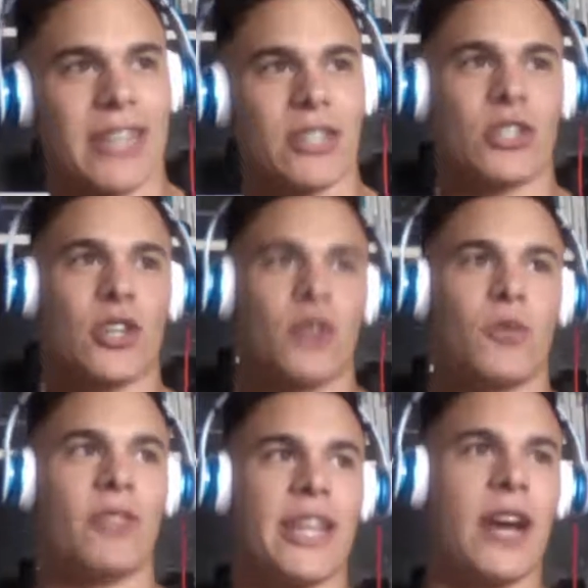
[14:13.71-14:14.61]

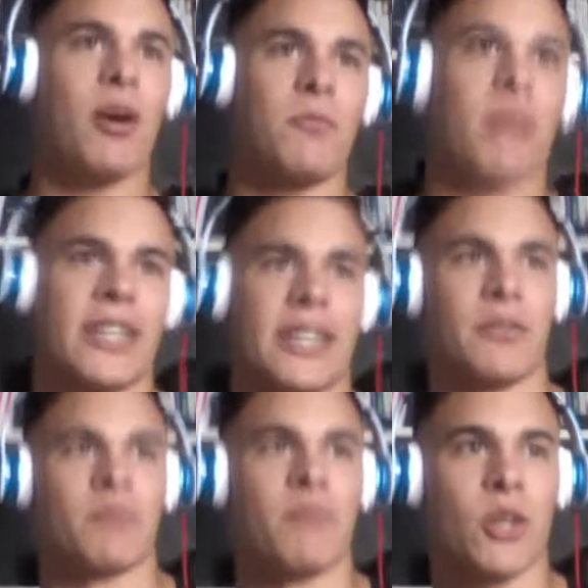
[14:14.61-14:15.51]
so now I'm
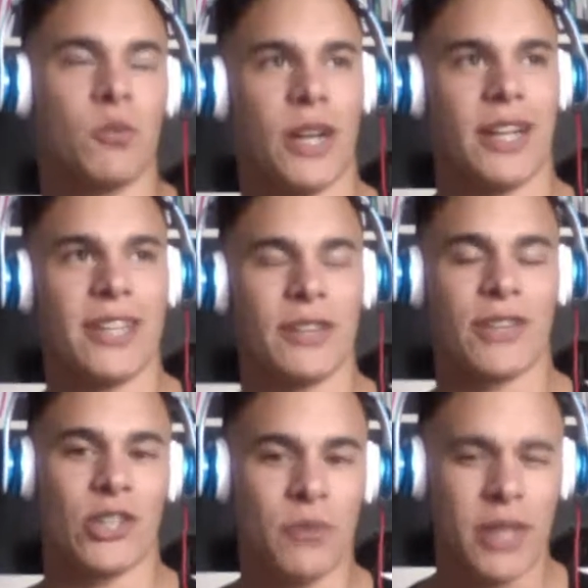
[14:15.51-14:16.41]
thinking, well, if
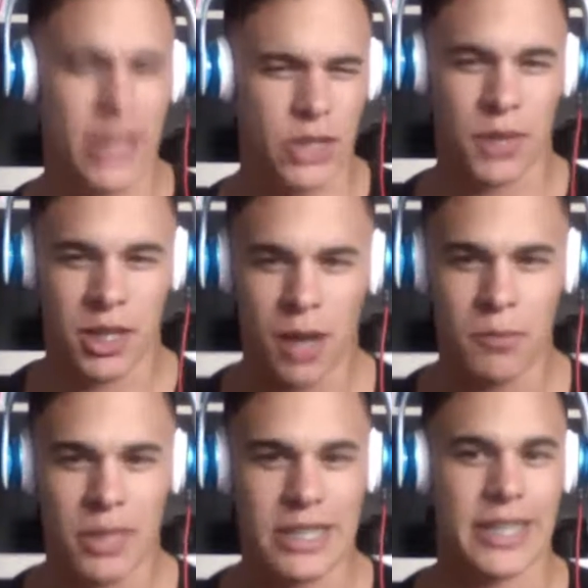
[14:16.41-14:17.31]
they're doing this with
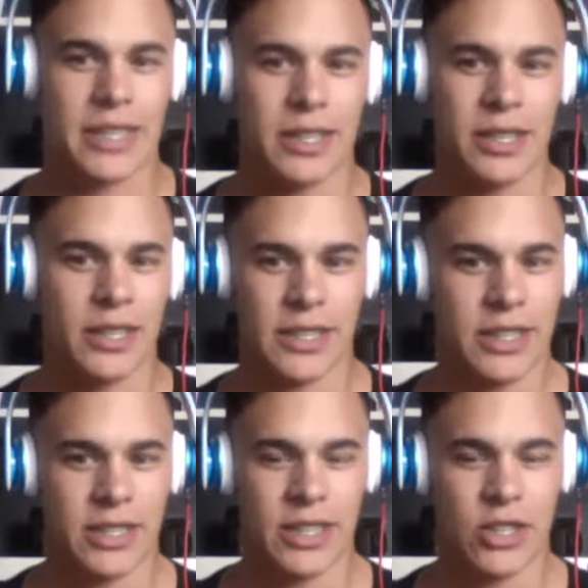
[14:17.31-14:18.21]
comics, like,
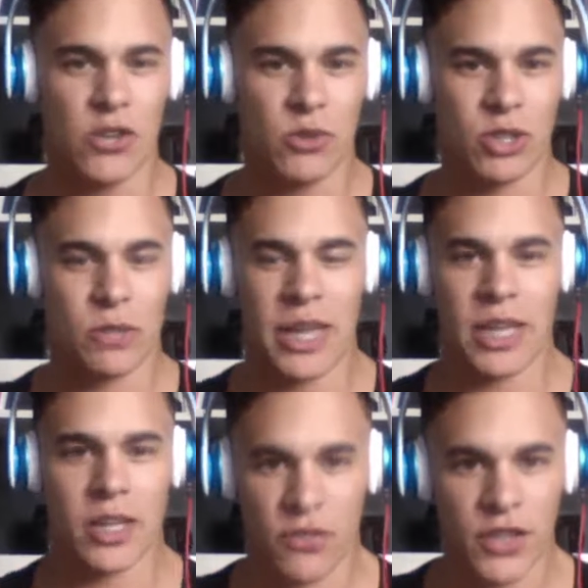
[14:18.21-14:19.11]
DC knows they're
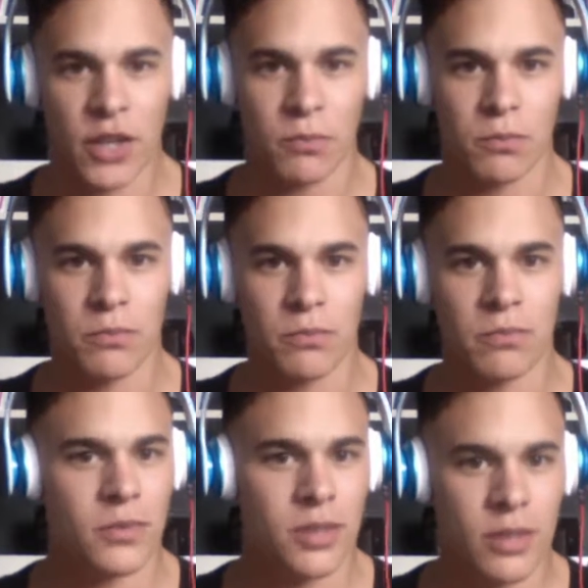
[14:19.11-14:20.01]
making a film.
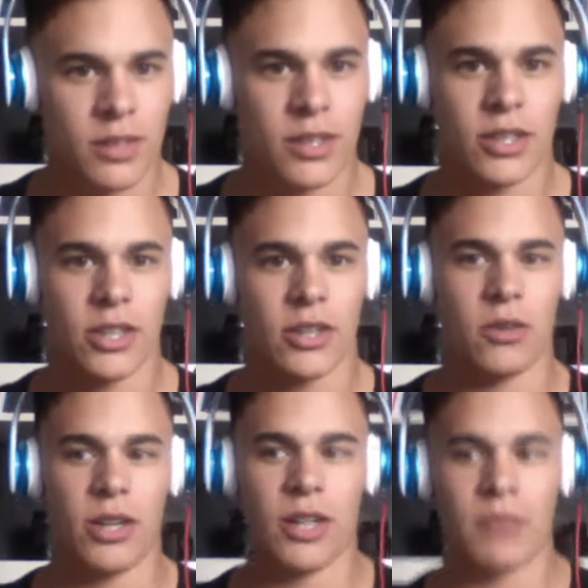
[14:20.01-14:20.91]
You
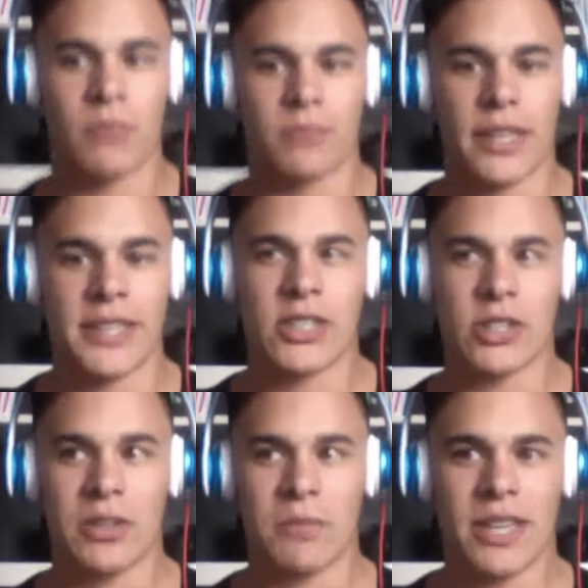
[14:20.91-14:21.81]
know, is there
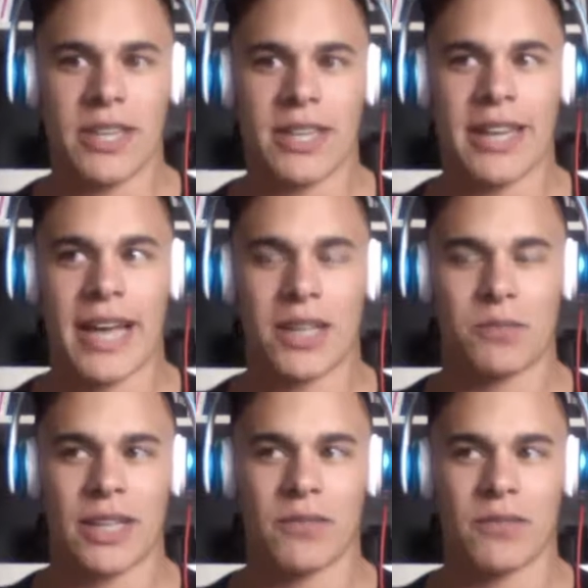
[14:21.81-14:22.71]
going to be an
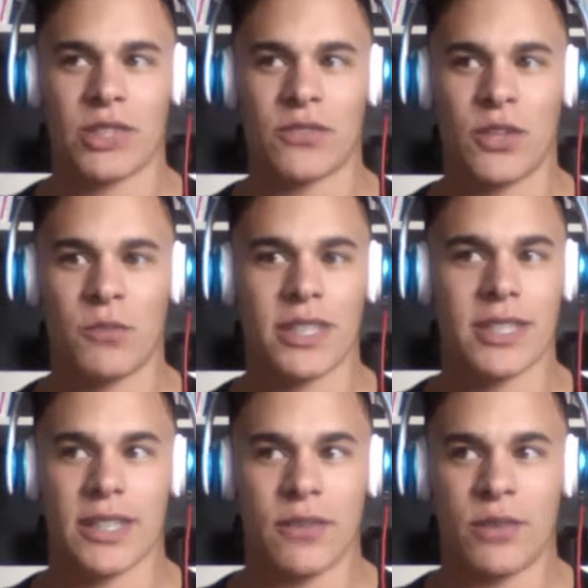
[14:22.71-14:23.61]
aspect of this film? Because
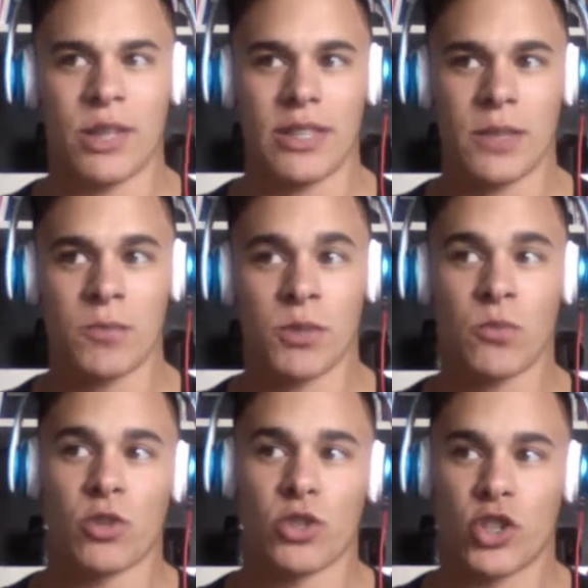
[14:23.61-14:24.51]
it definitely seems
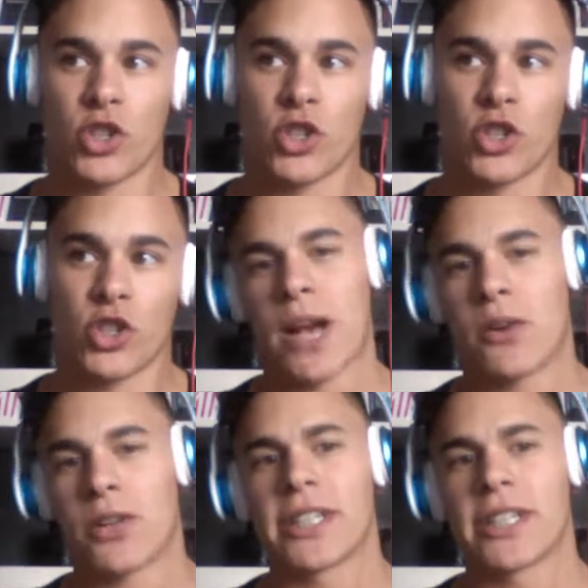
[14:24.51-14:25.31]
more super-powered